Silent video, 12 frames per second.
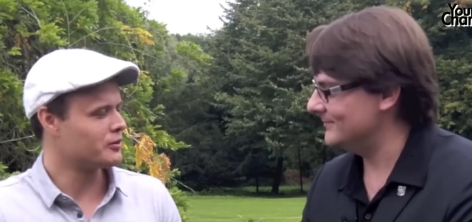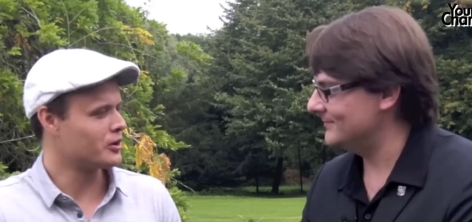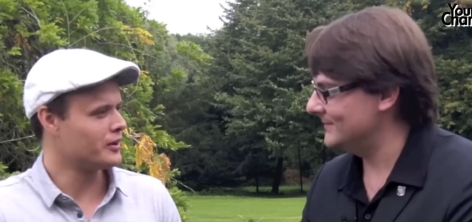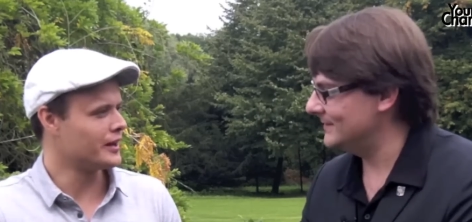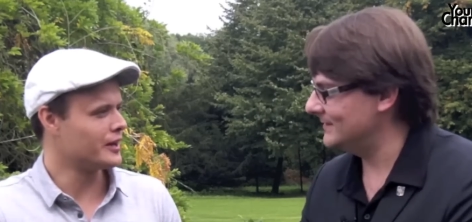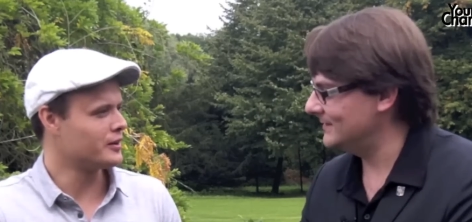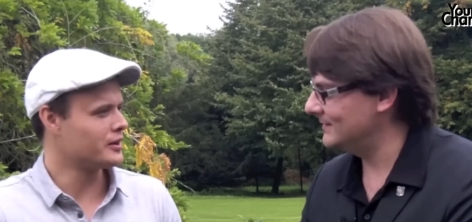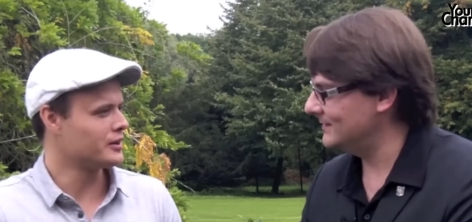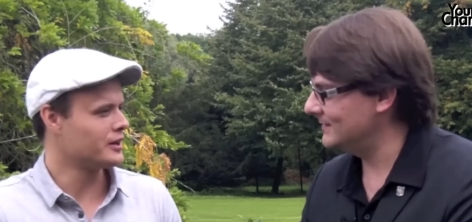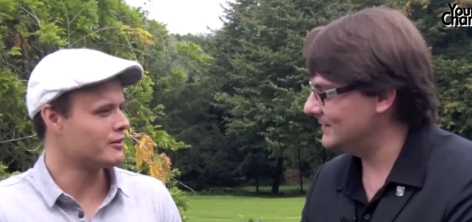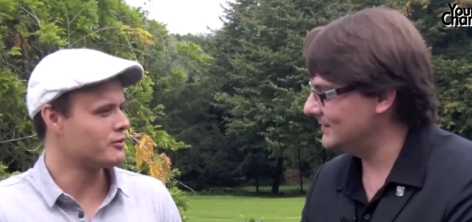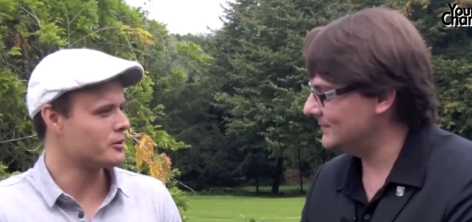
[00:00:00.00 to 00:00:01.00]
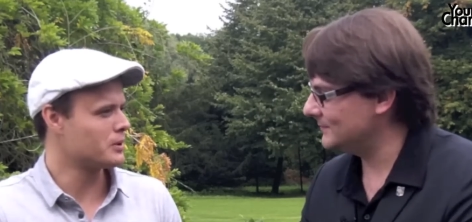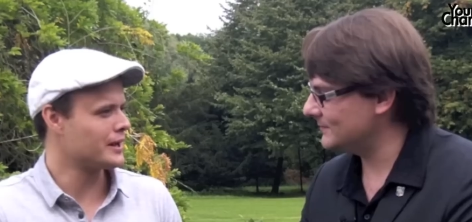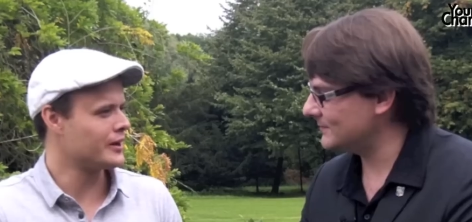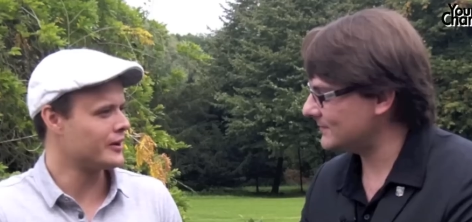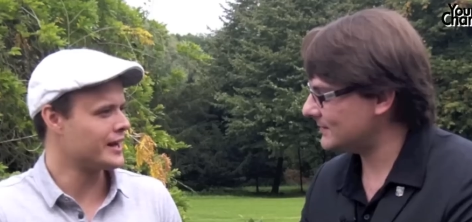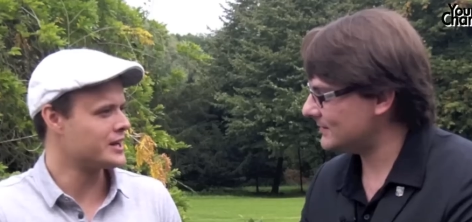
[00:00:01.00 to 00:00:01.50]
Speaker 1: that you've got in there. The, the other
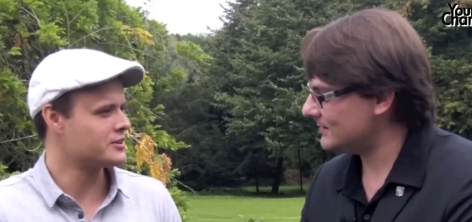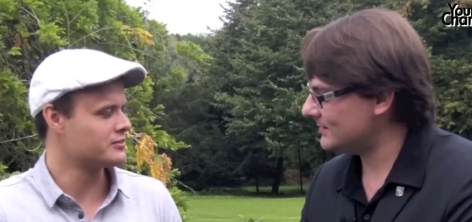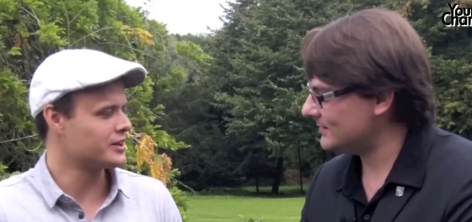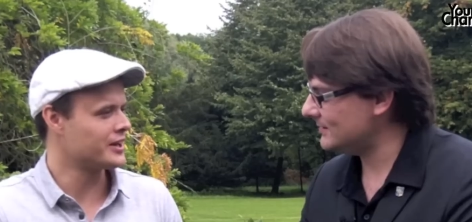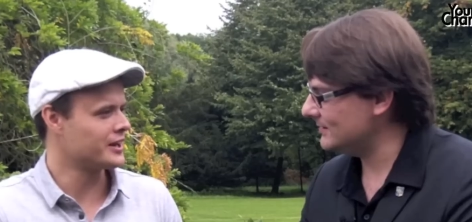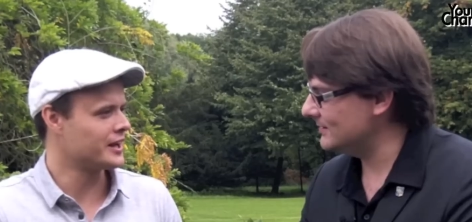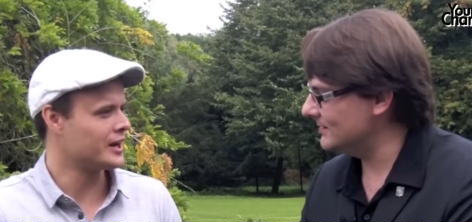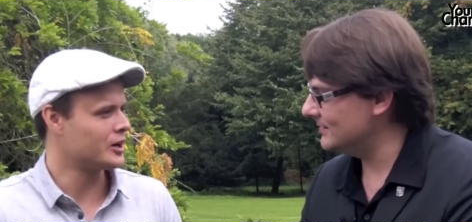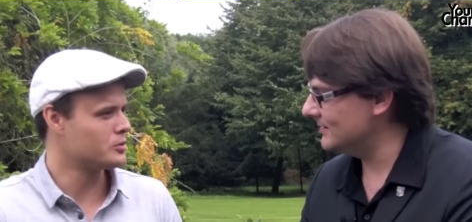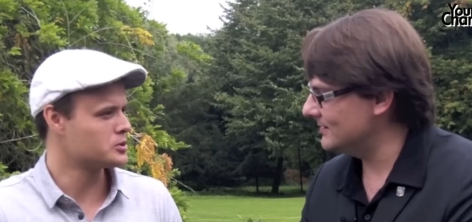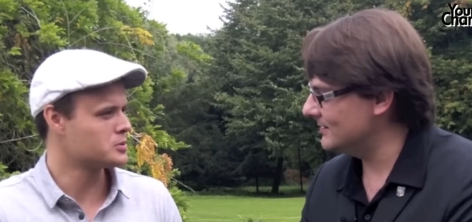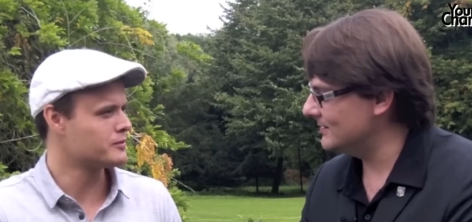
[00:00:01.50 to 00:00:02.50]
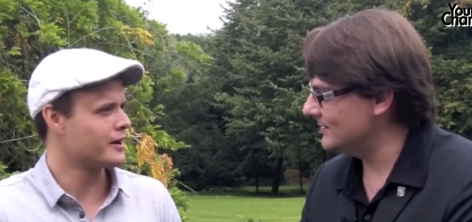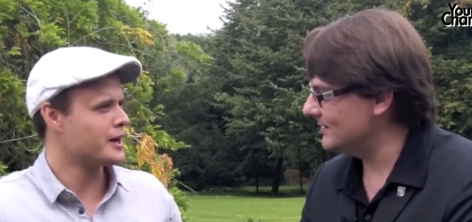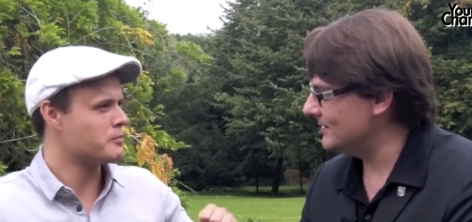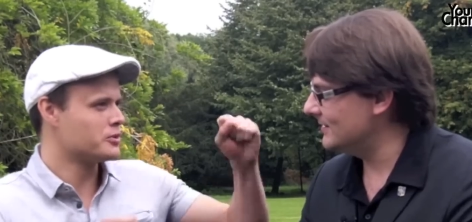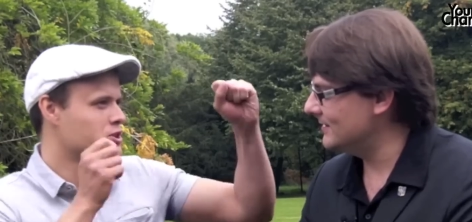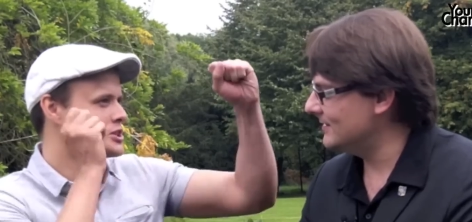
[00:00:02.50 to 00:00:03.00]
plan I had of getting it out was with
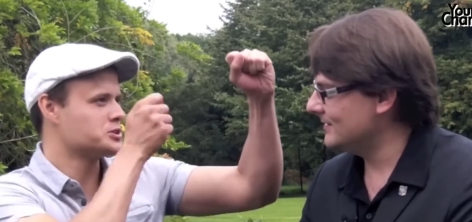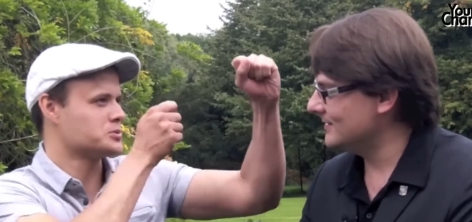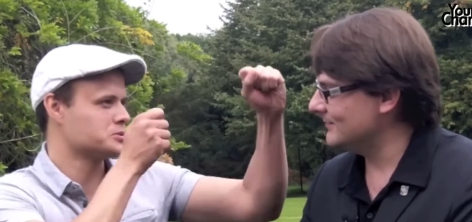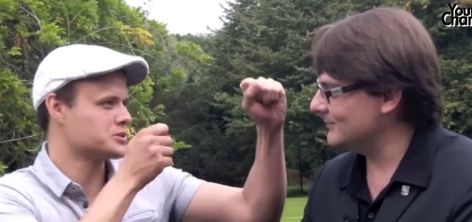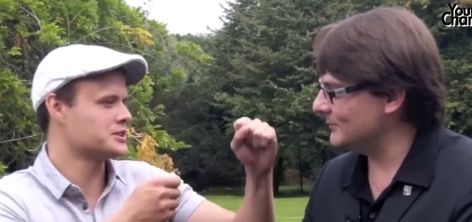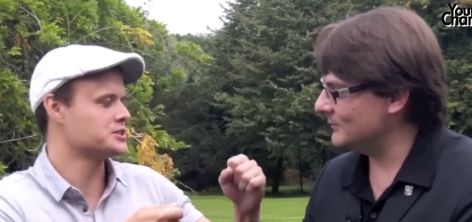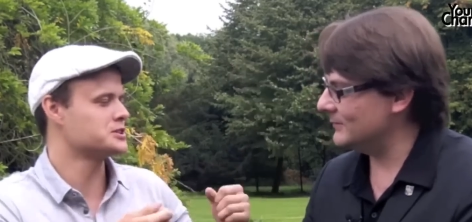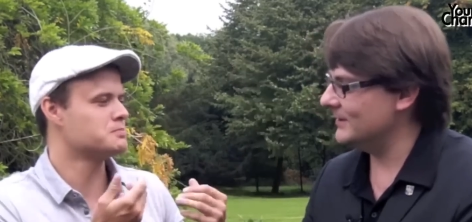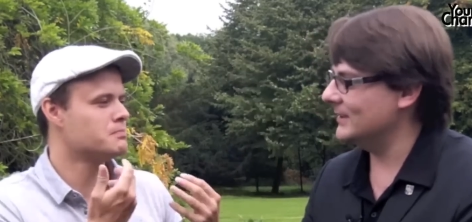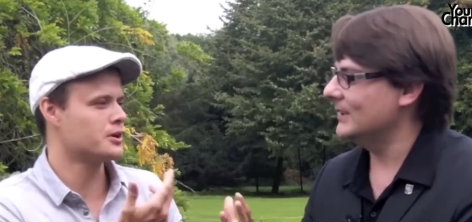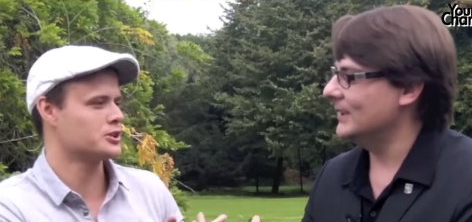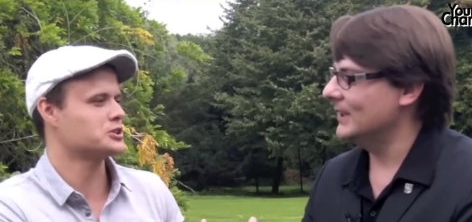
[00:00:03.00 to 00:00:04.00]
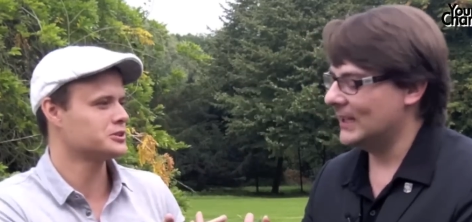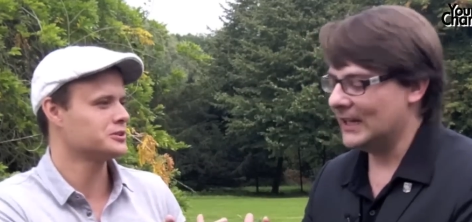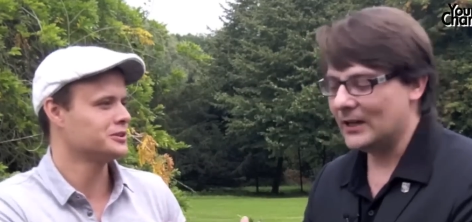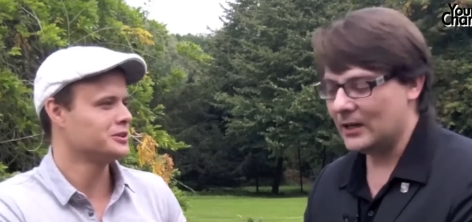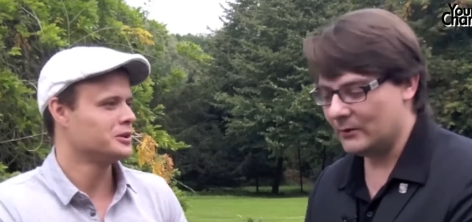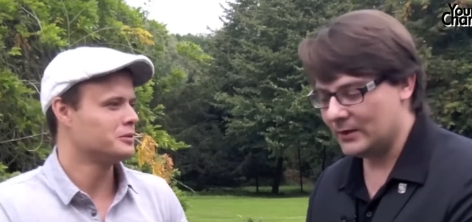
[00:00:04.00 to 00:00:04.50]
a hammer and chisel, so this is
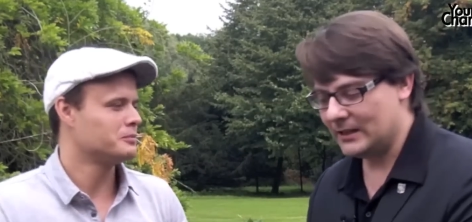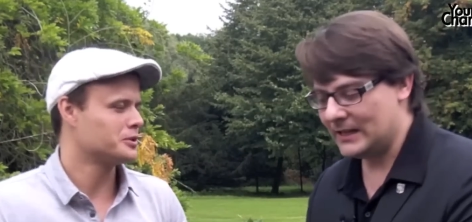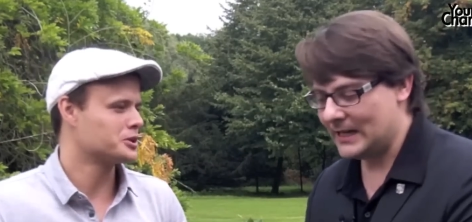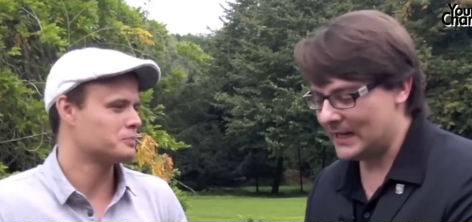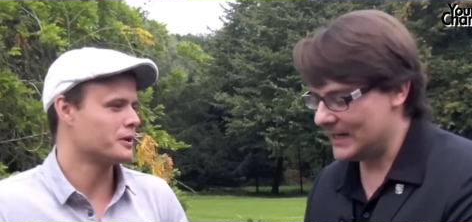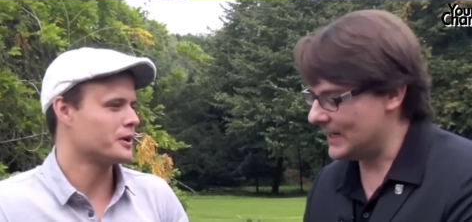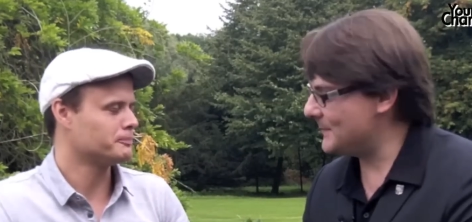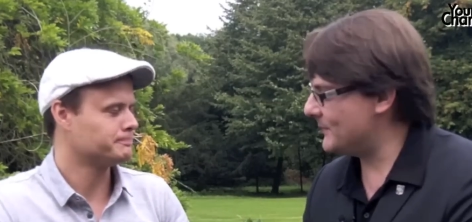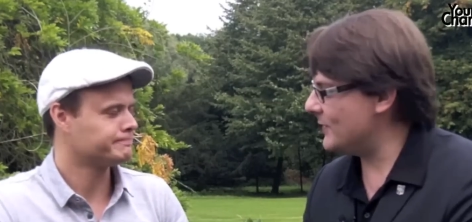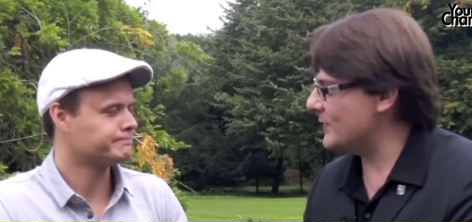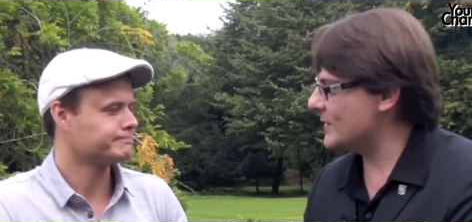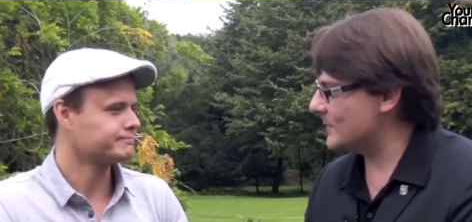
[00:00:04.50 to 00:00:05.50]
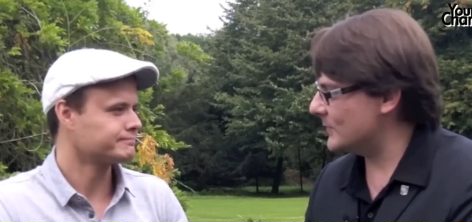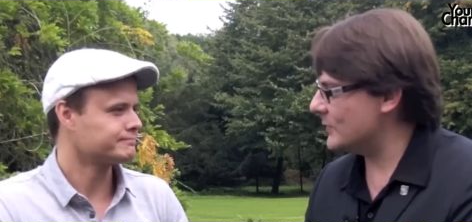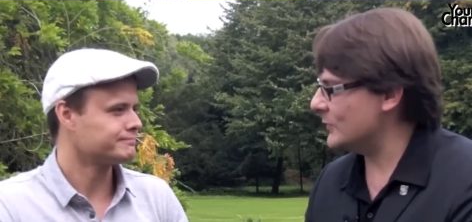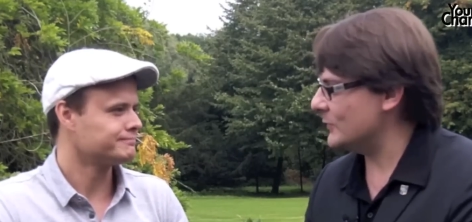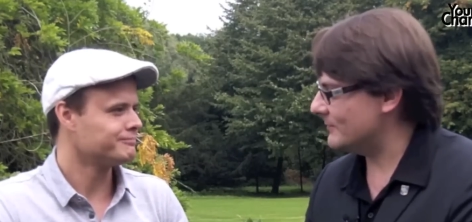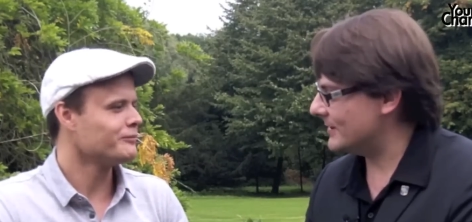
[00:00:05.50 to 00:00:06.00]
much well, I,
Speaker 2: I prefer this
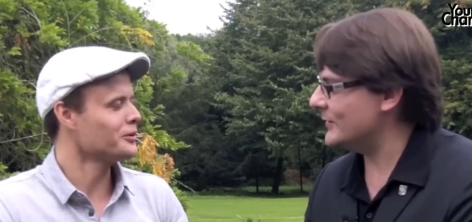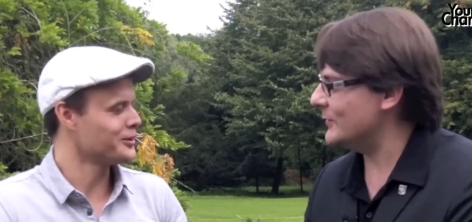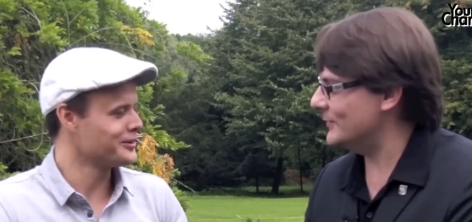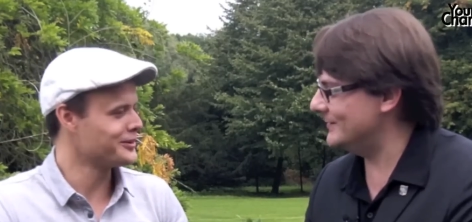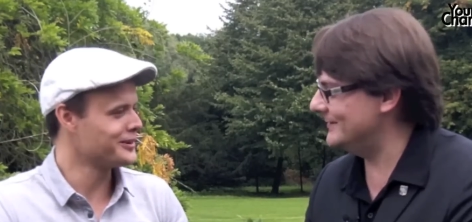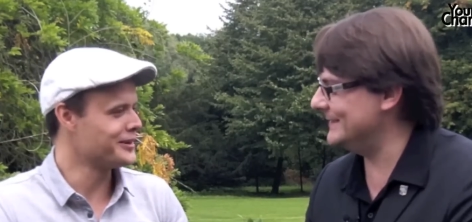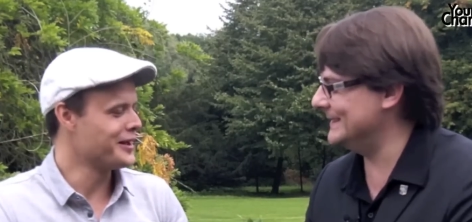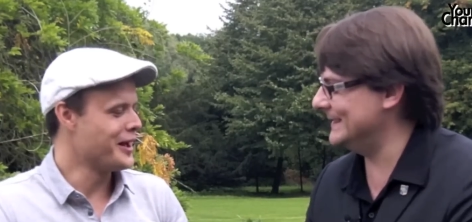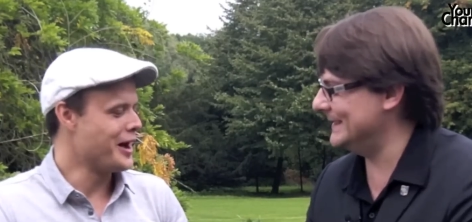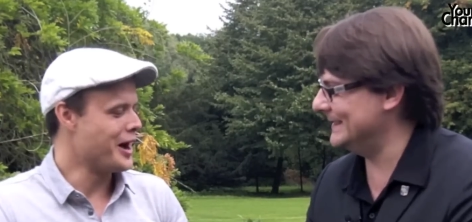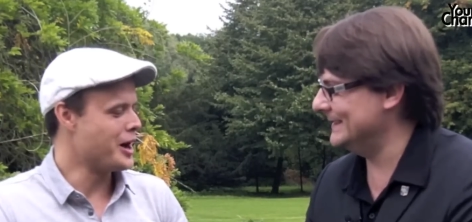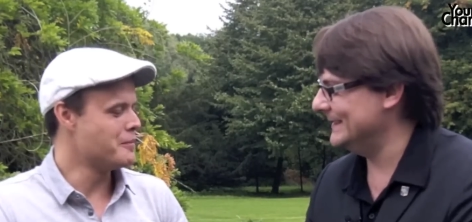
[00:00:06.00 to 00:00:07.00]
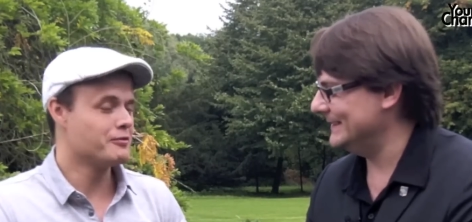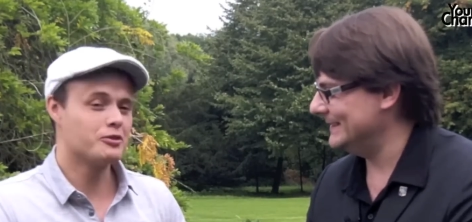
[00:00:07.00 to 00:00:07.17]
one too. Thank you. Good, good.